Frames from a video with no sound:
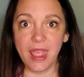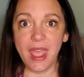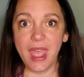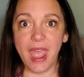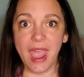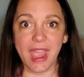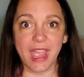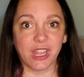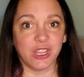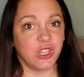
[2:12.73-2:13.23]

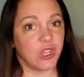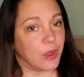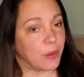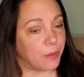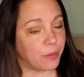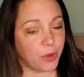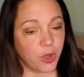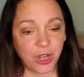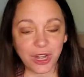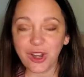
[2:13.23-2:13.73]
and you
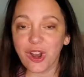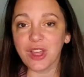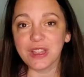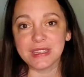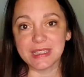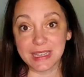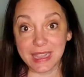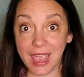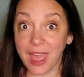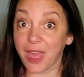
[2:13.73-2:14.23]
put it all
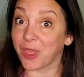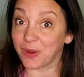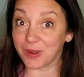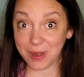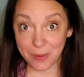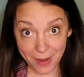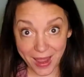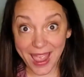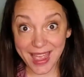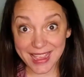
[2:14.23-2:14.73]
together in a
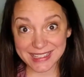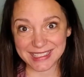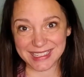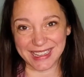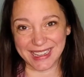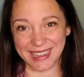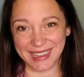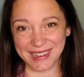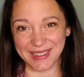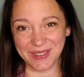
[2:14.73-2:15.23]

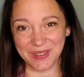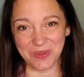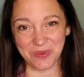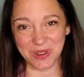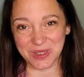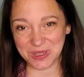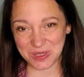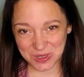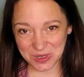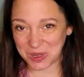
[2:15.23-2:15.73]
basket,
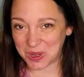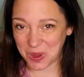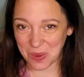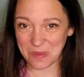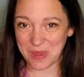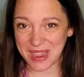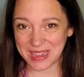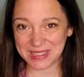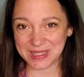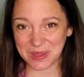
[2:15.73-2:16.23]
which,
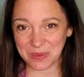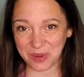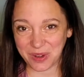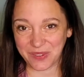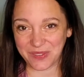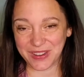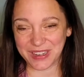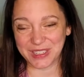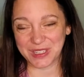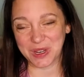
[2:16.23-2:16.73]
makes the
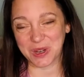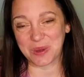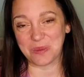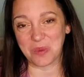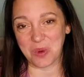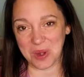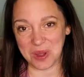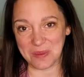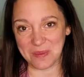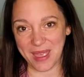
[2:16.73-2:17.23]
perfect term
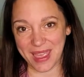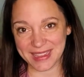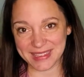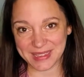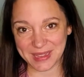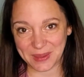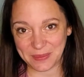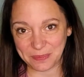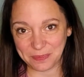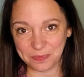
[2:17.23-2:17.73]
morning
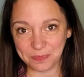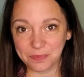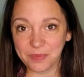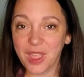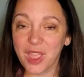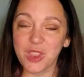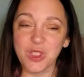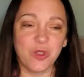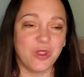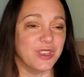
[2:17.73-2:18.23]
basket.
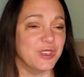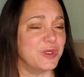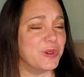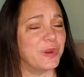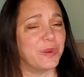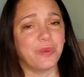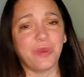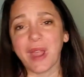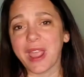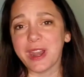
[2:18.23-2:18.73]
You can do it
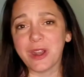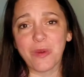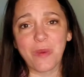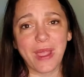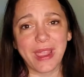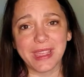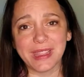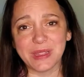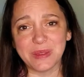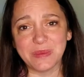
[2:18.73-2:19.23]
right away
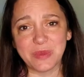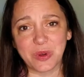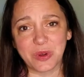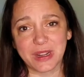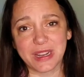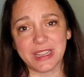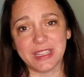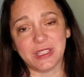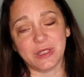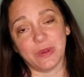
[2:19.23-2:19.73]
in the
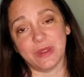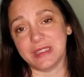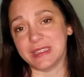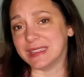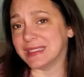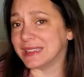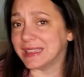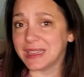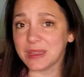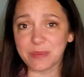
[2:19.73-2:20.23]
morning so it
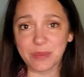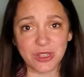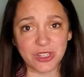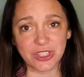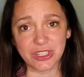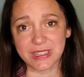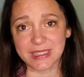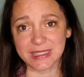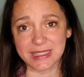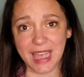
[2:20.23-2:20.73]
doesn't get
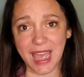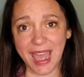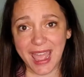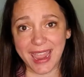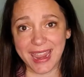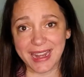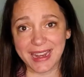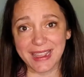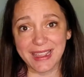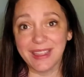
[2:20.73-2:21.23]
pushed
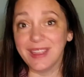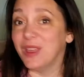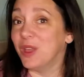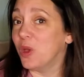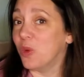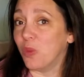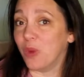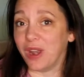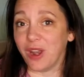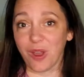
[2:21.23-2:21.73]
aside
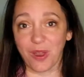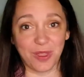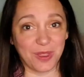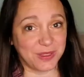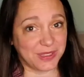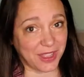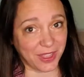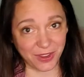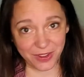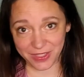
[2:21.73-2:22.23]
when all those
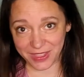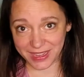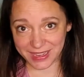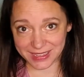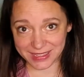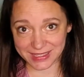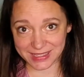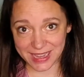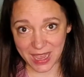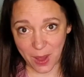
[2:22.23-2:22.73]
other
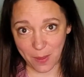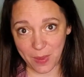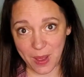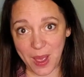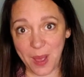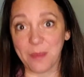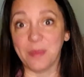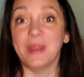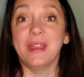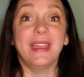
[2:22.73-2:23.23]
things come
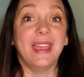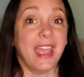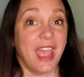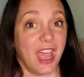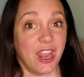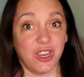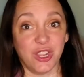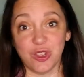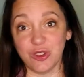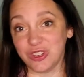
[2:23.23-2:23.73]
up
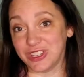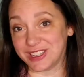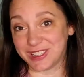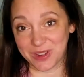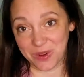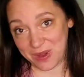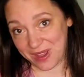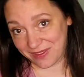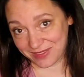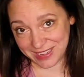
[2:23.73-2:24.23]
and you just
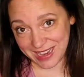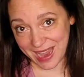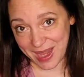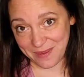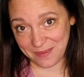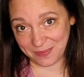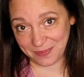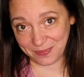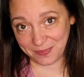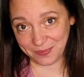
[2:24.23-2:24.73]
don't have time.
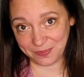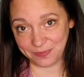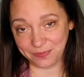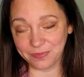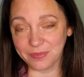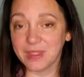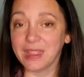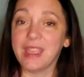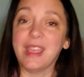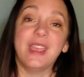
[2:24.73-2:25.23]

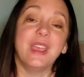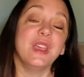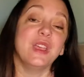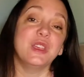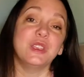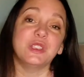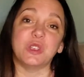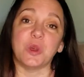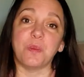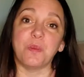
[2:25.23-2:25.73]

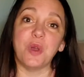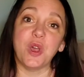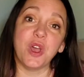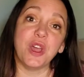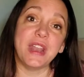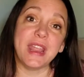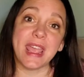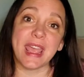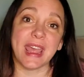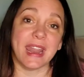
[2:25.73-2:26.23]
So put
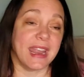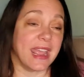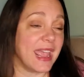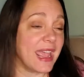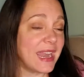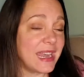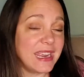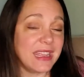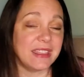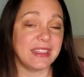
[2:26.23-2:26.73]
in
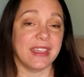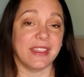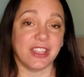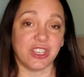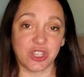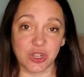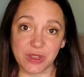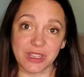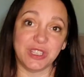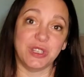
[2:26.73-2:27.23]
anything that
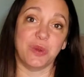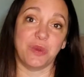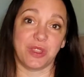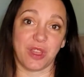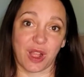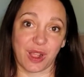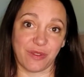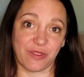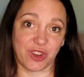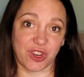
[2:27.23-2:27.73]
you can do with
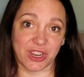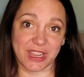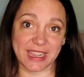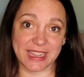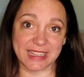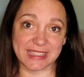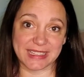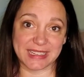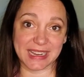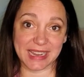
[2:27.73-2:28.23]
all of your
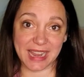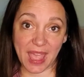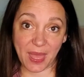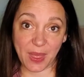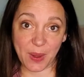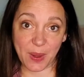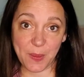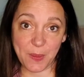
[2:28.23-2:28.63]
kids together.